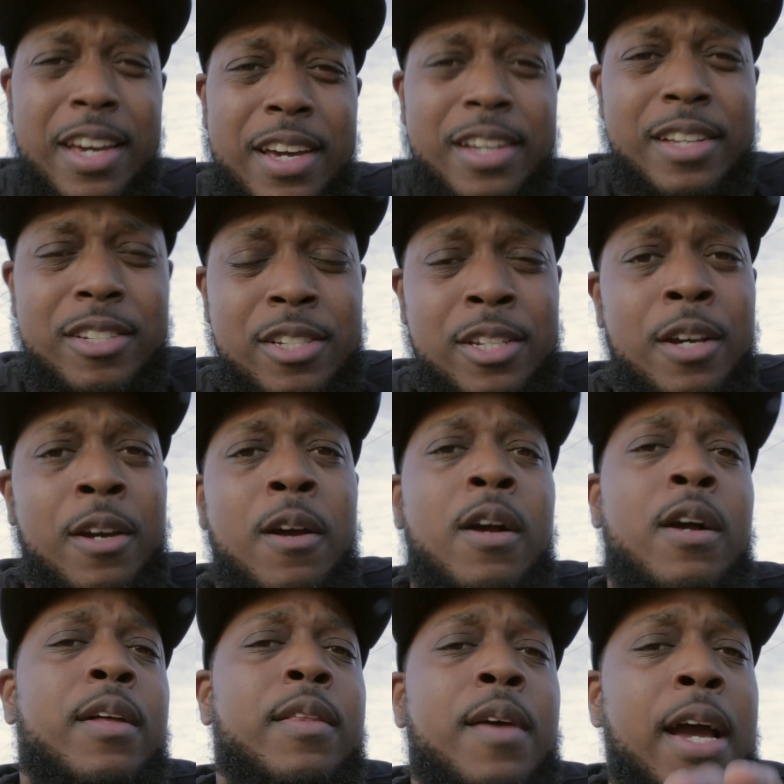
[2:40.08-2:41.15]
is,
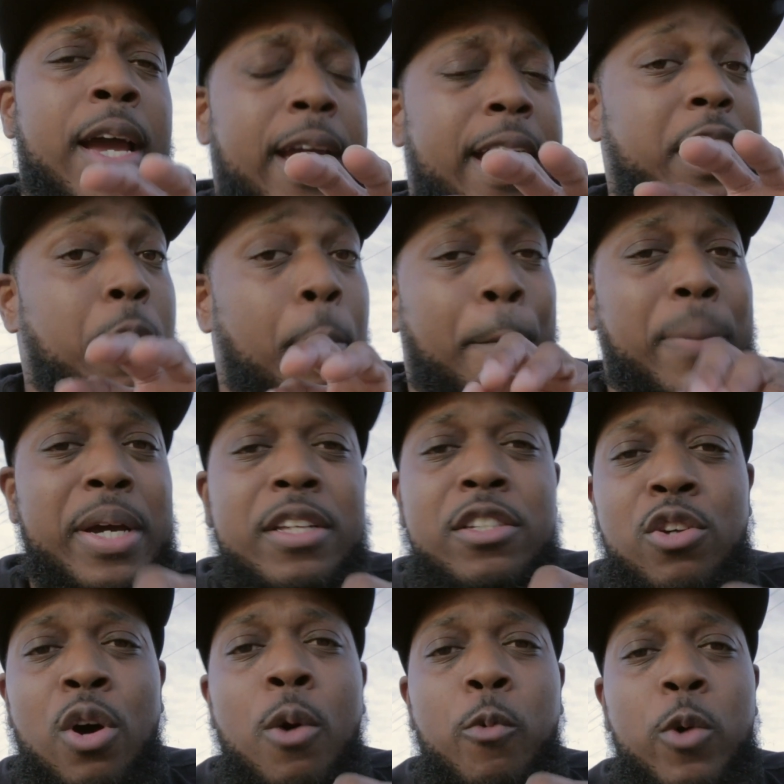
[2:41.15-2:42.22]
it
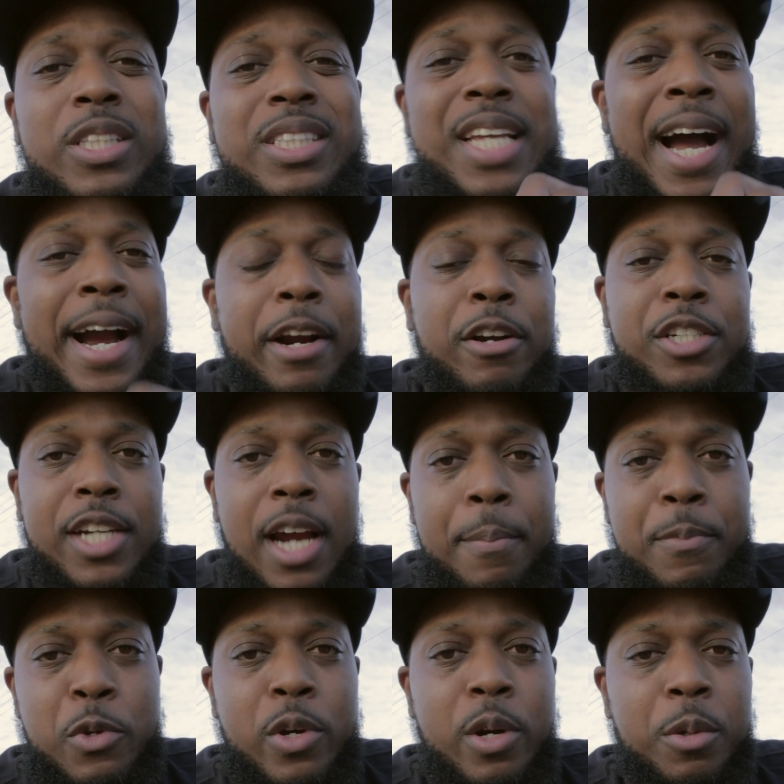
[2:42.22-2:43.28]
depends on what tire shop
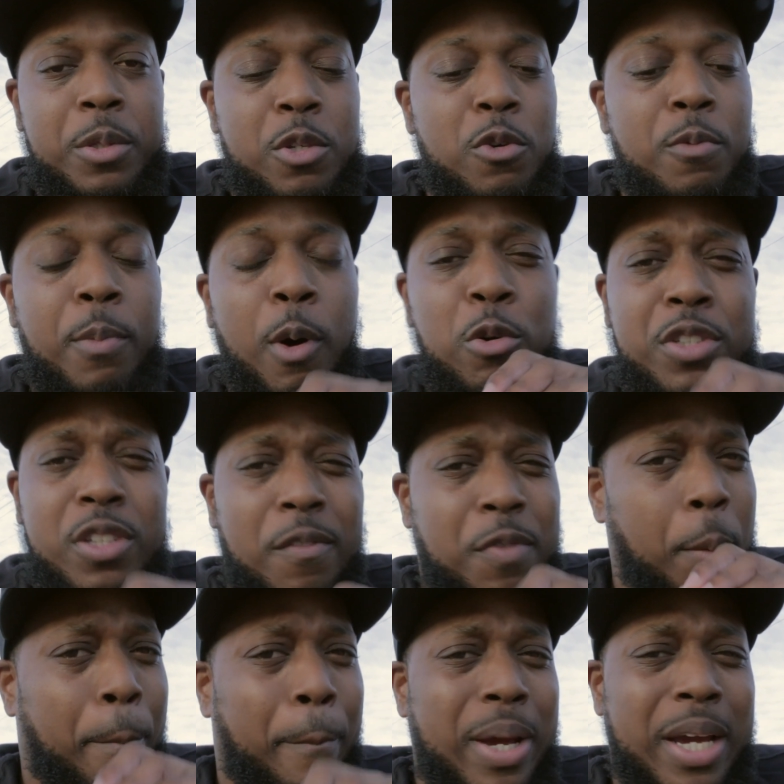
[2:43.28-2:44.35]
you go to. Most of
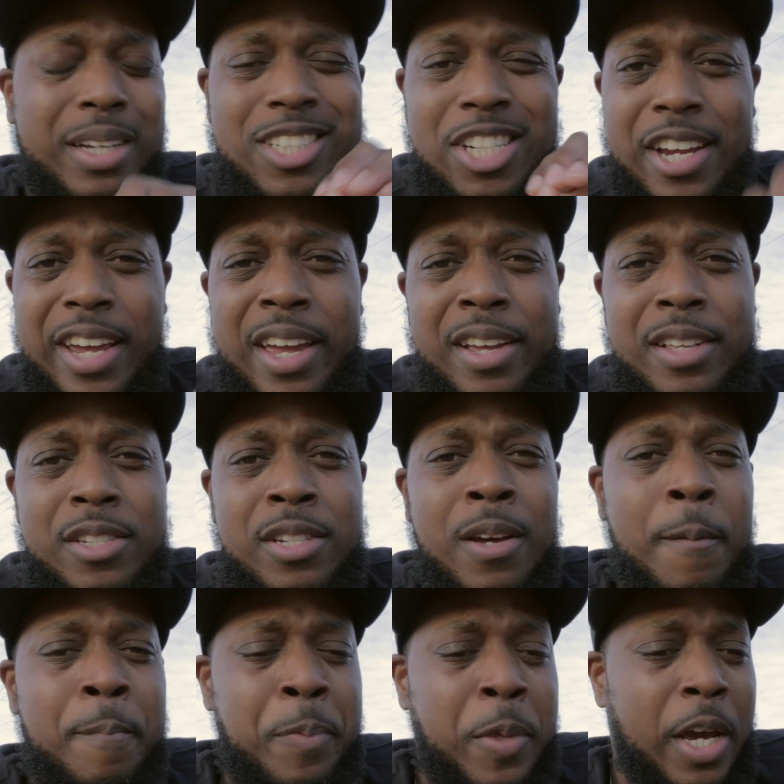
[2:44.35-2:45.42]
the big chains
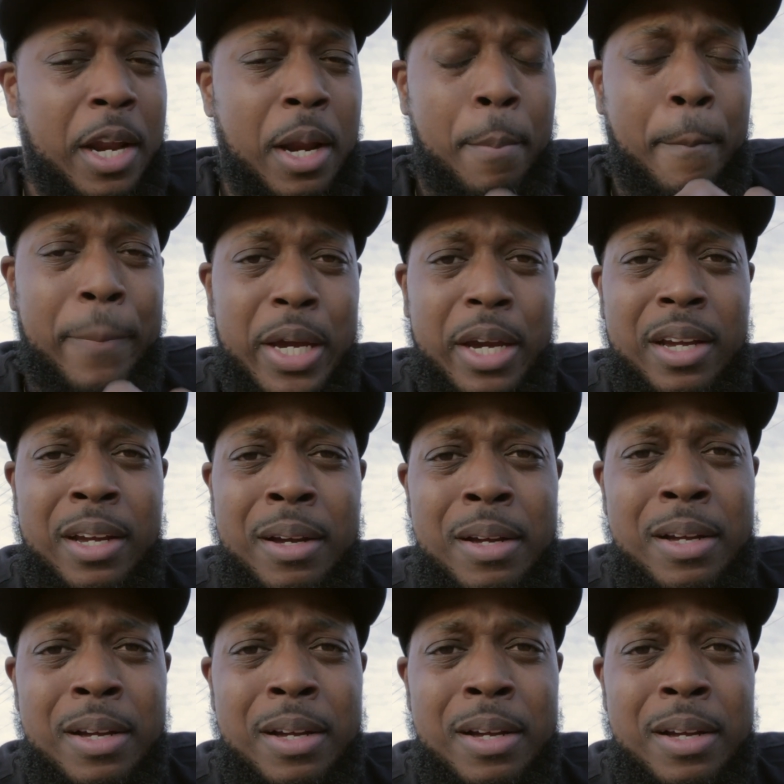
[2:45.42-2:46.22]
and the big